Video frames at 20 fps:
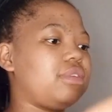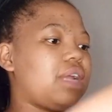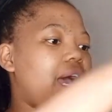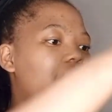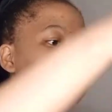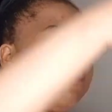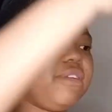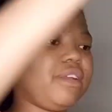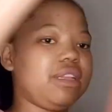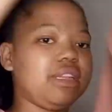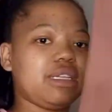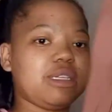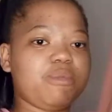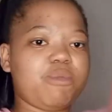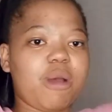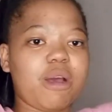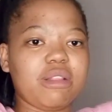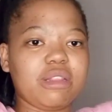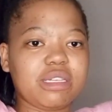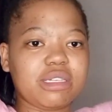I have it in this
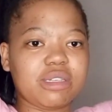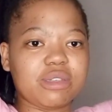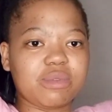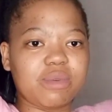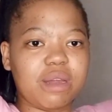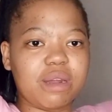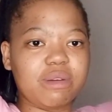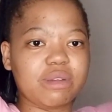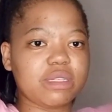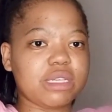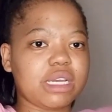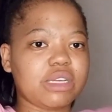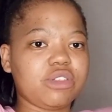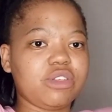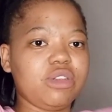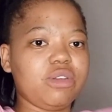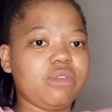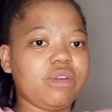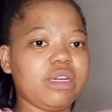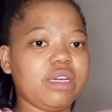brown. This is what I was
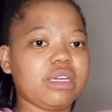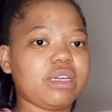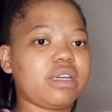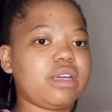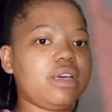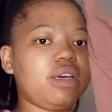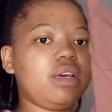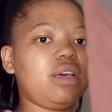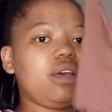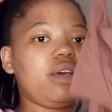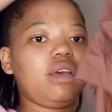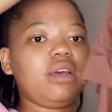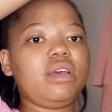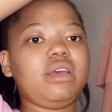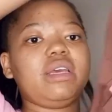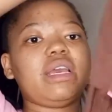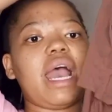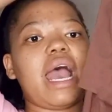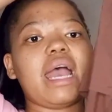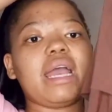actually wearing.
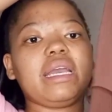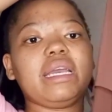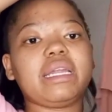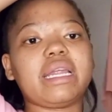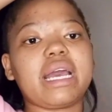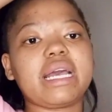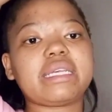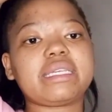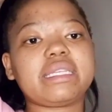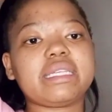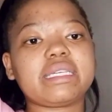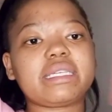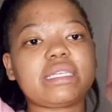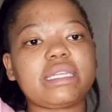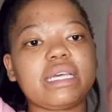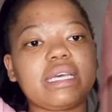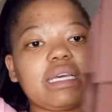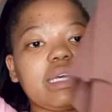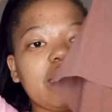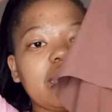Yeah, it has this
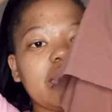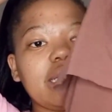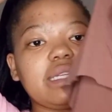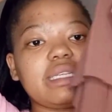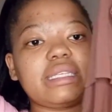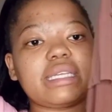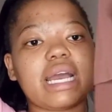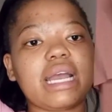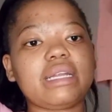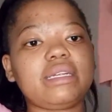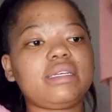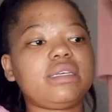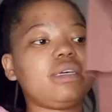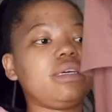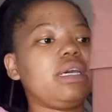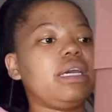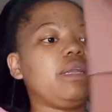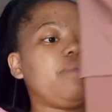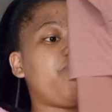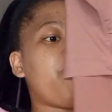thing inside.
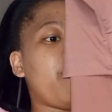It